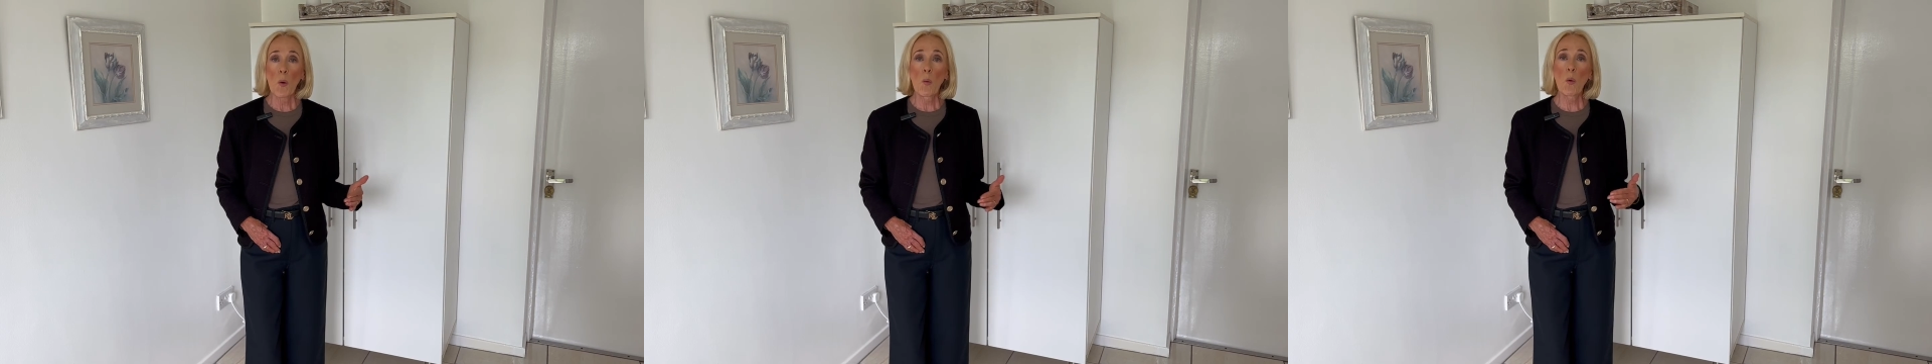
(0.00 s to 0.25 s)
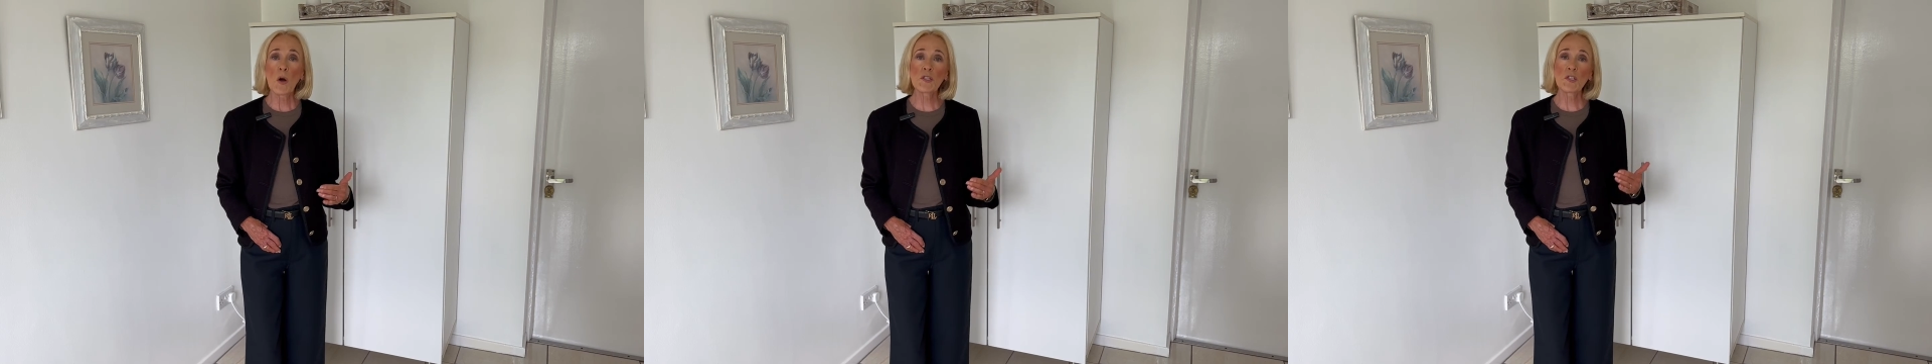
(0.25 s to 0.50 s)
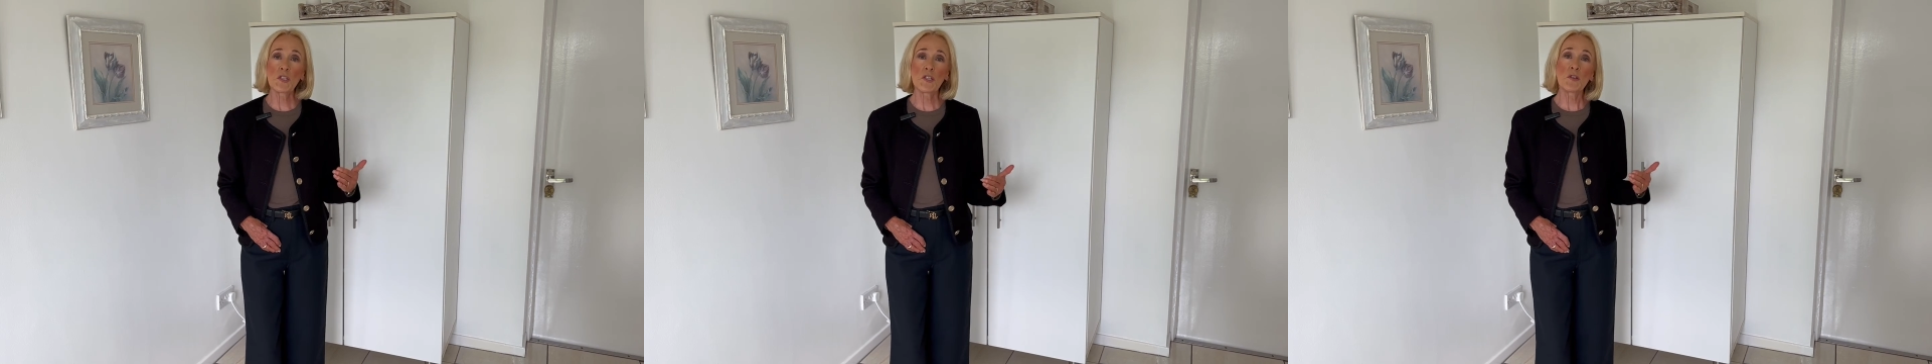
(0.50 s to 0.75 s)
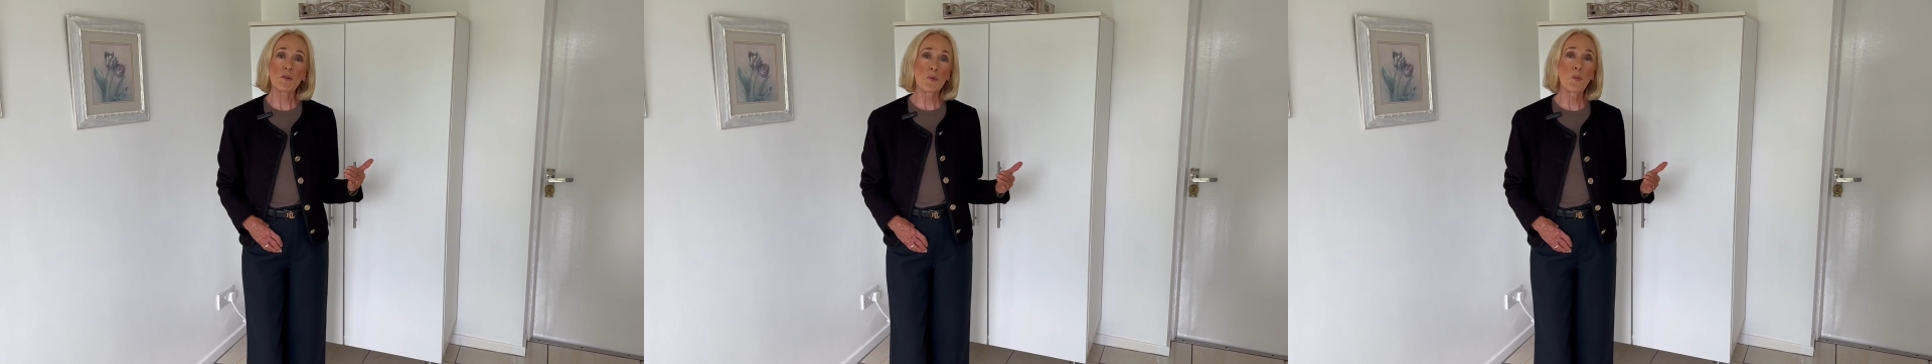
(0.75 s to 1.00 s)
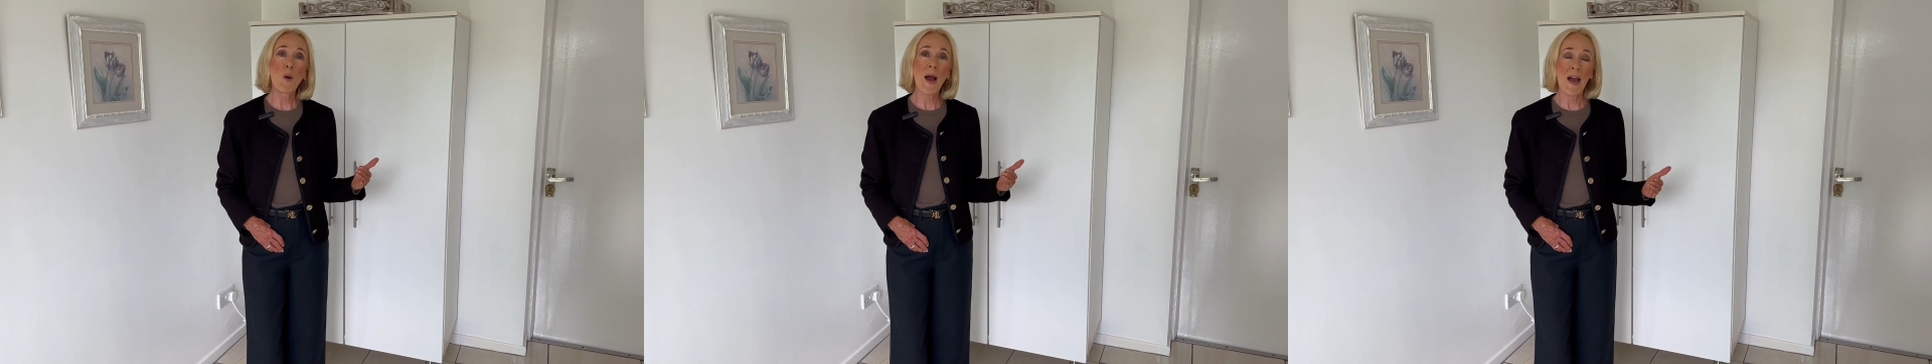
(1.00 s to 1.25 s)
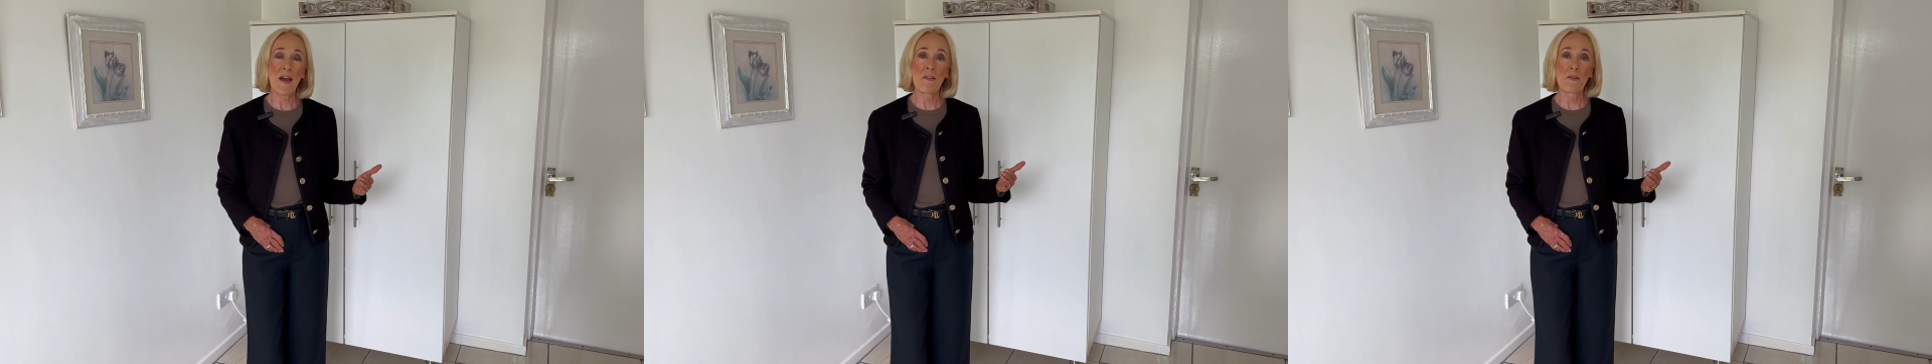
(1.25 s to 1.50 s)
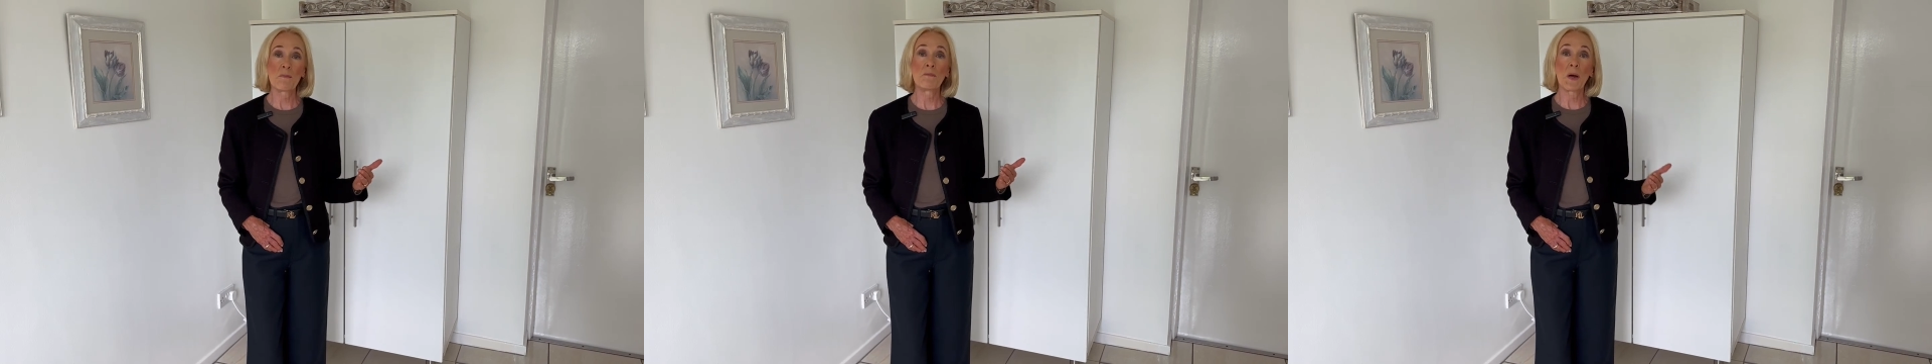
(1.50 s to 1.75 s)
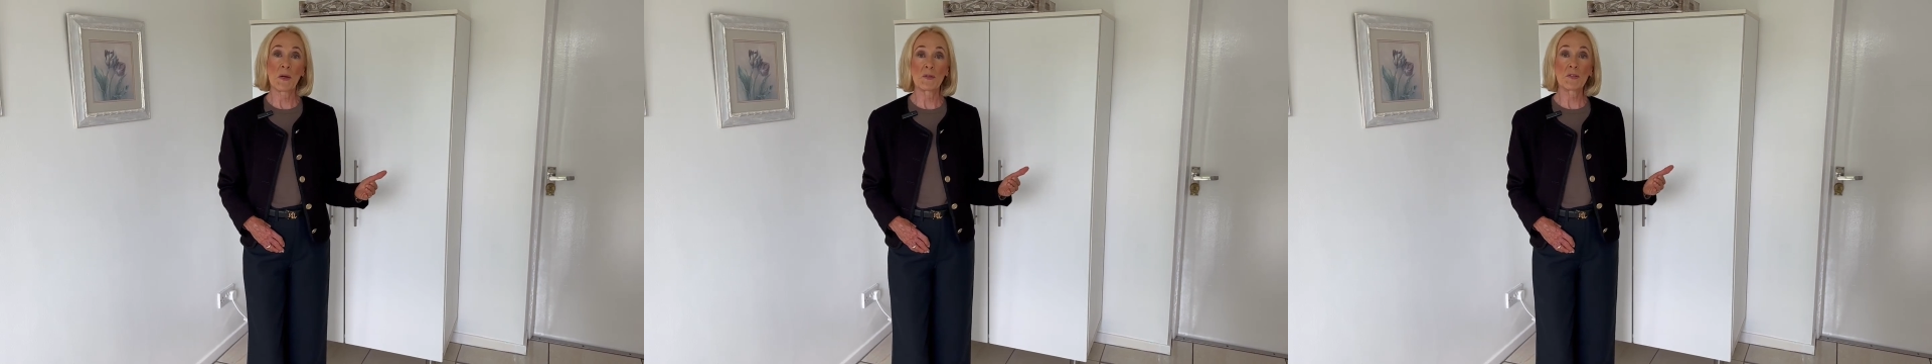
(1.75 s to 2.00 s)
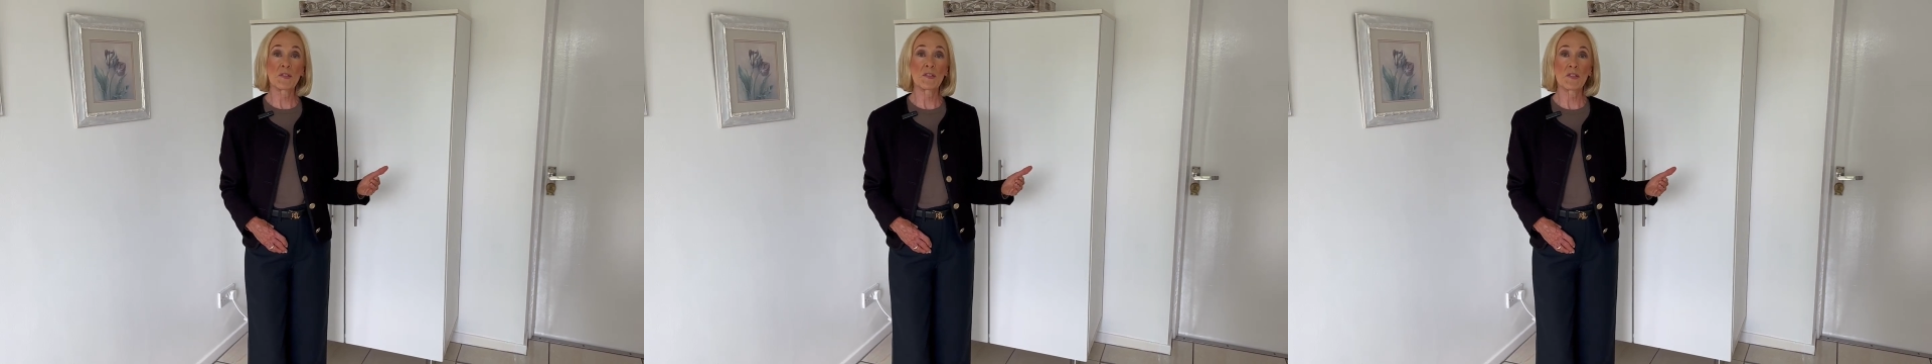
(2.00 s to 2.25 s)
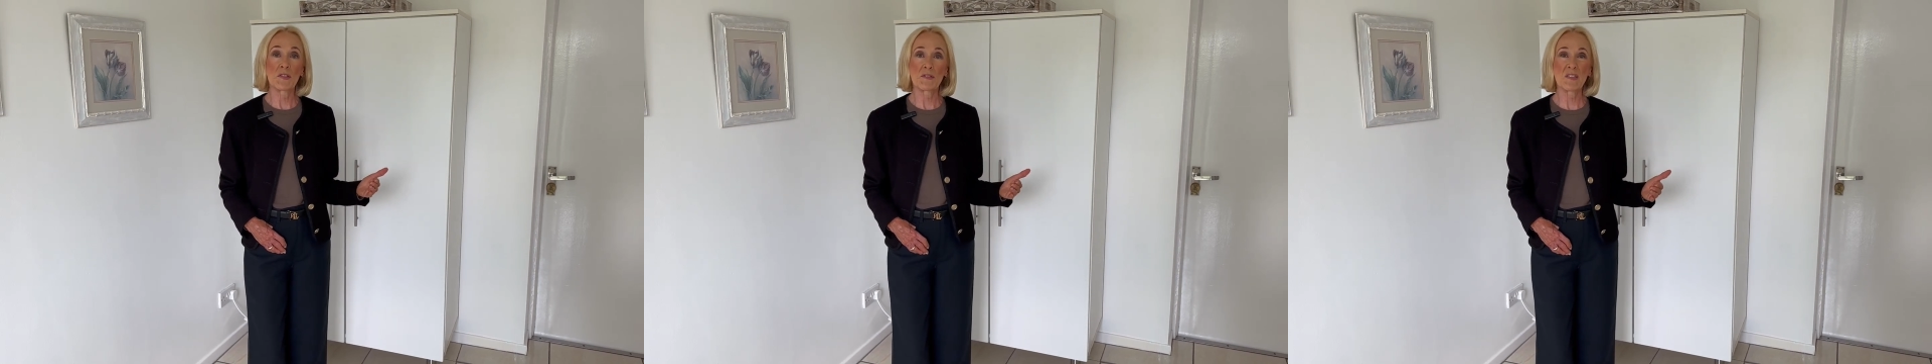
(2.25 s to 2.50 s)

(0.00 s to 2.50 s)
What do you wear the most?